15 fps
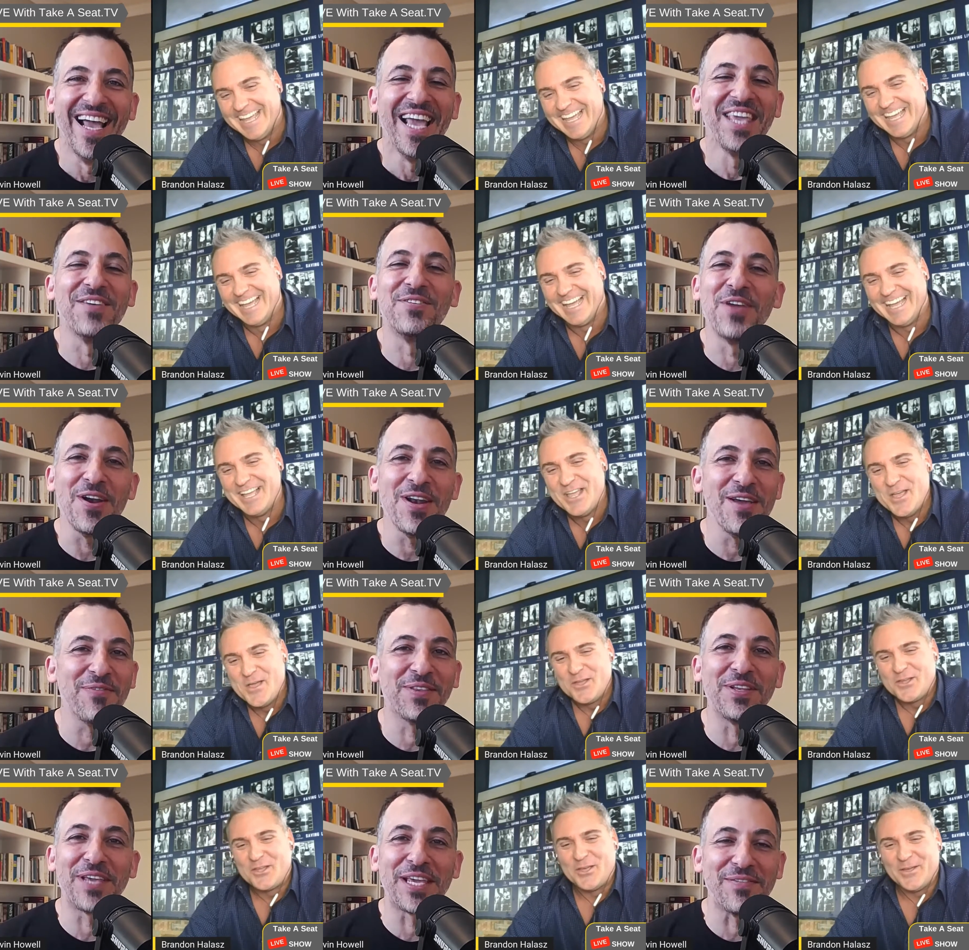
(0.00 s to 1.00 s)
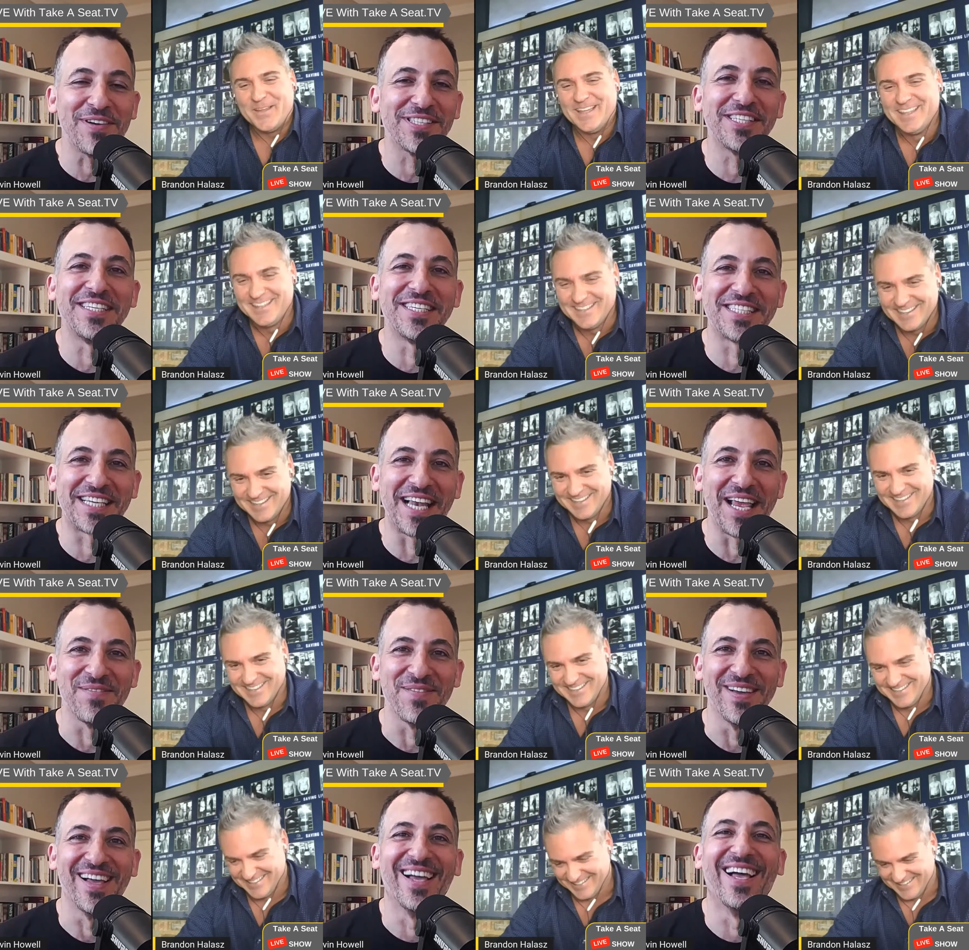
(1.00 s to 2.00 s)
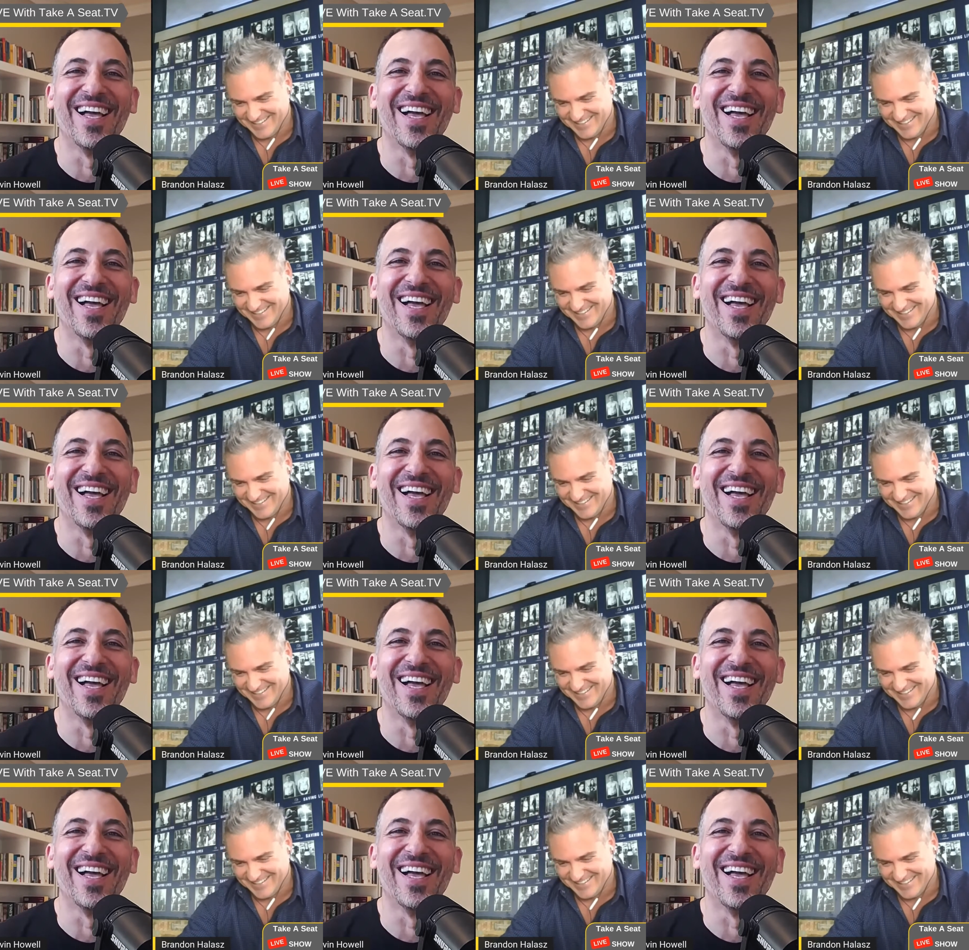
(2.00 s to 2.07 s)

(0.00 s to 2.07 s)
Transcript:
Speaker 1: you don't have to give us a disclaimer.